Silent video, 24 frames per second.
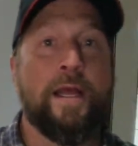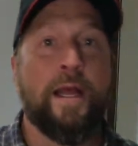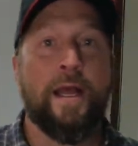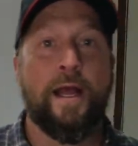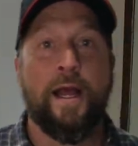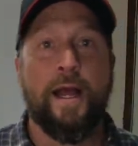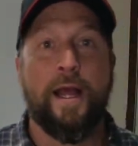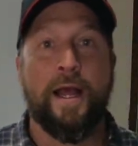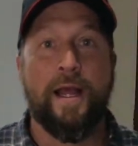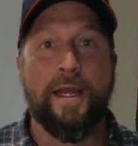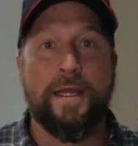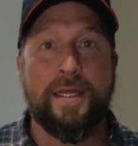
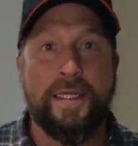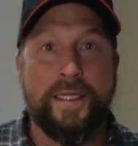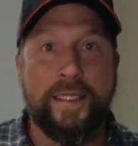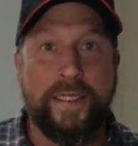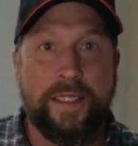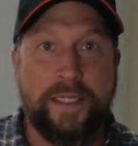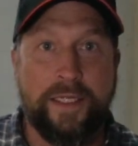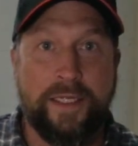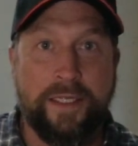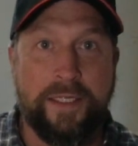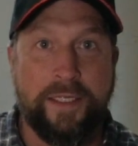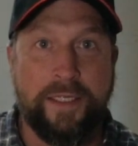
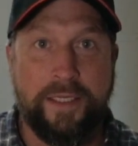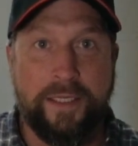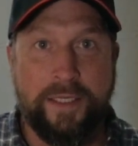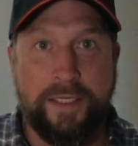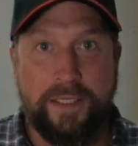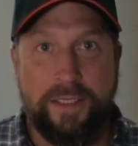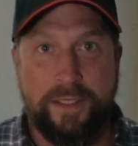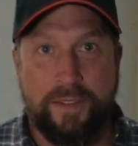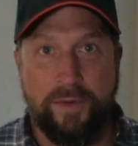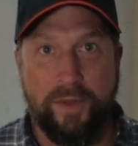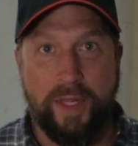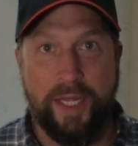
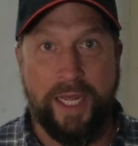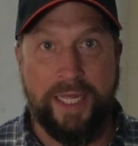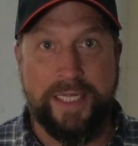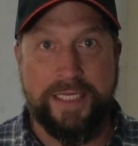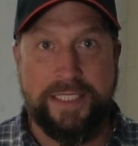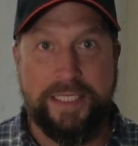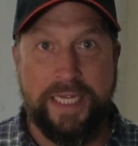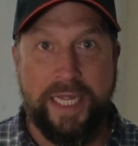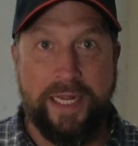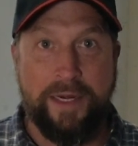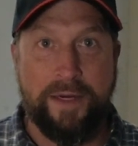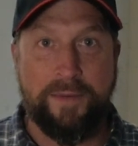like I
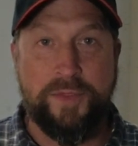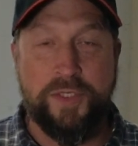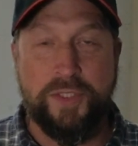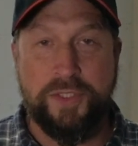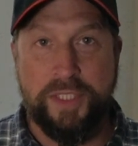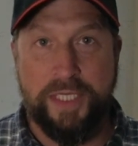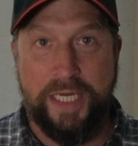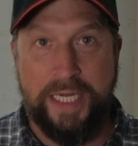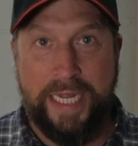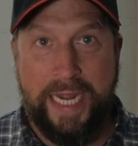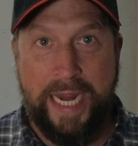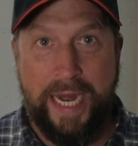said, I'm
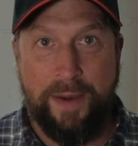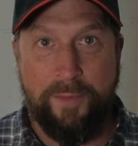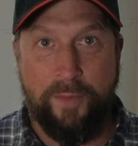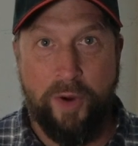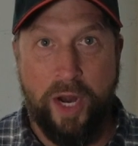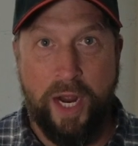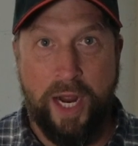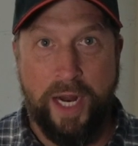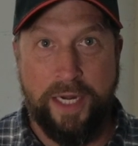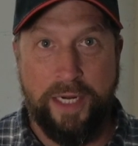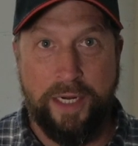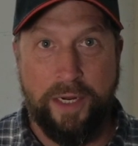using the
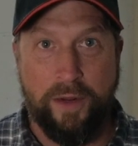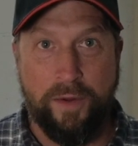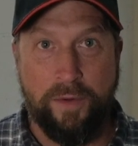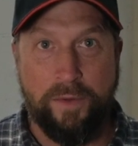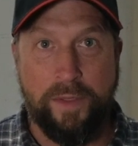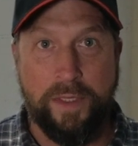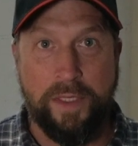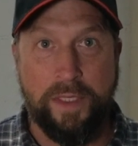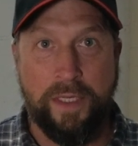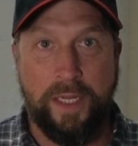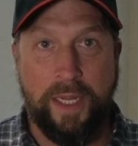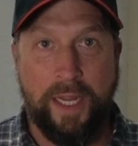camera
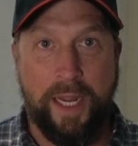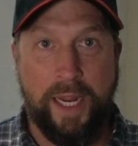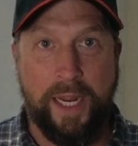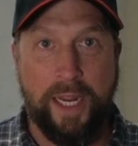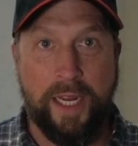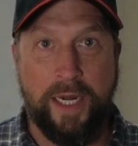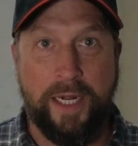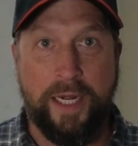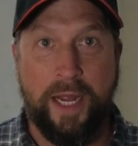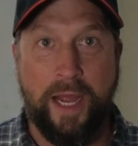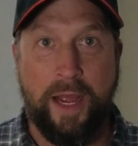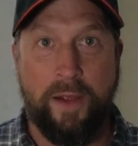audio,
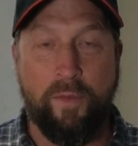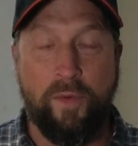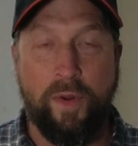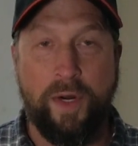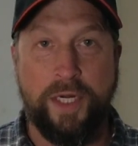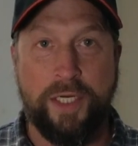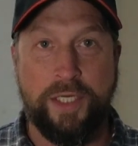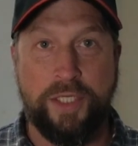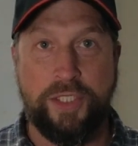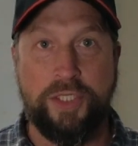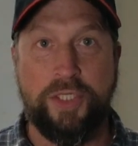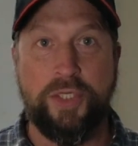and I
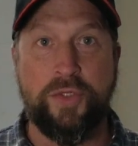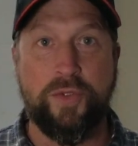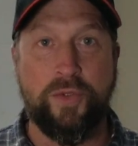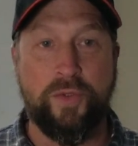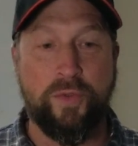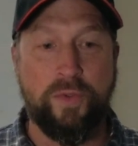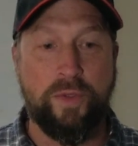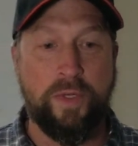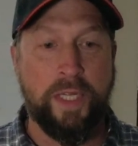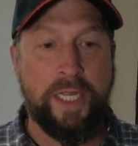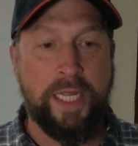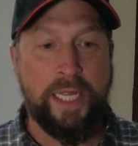want to
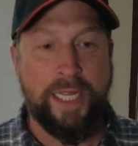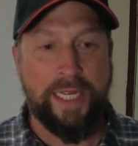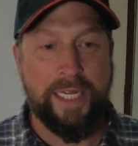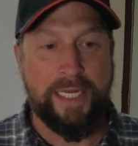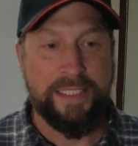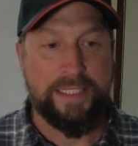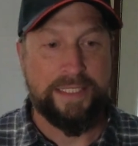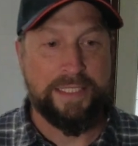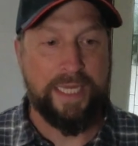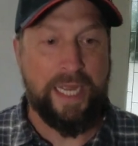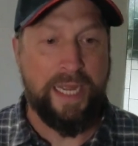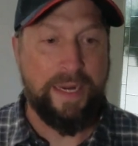do
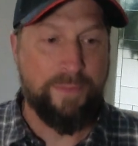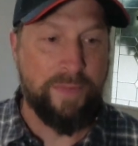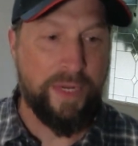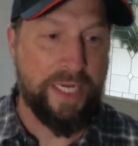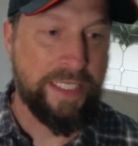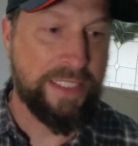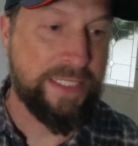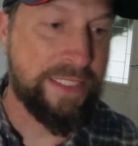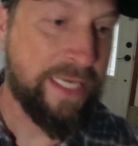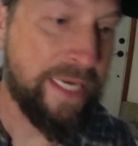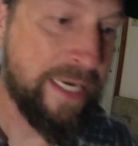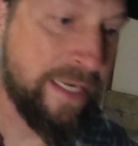a
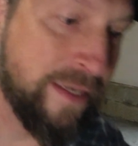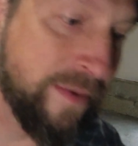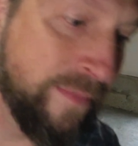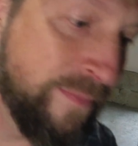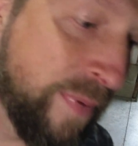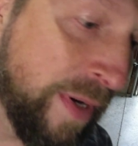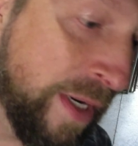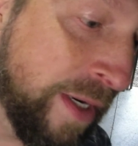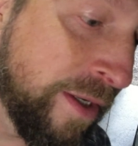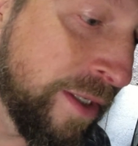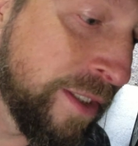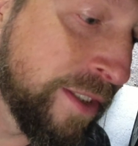side-by-side
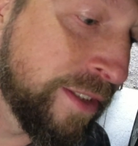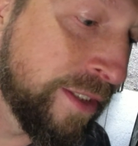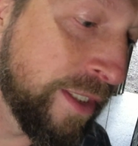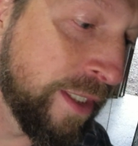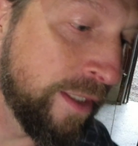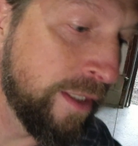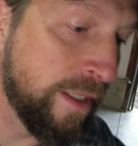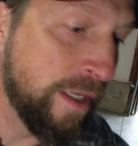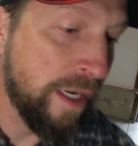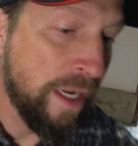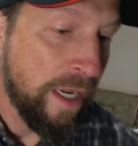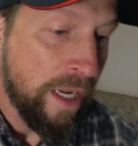
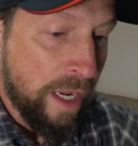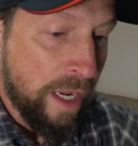comparison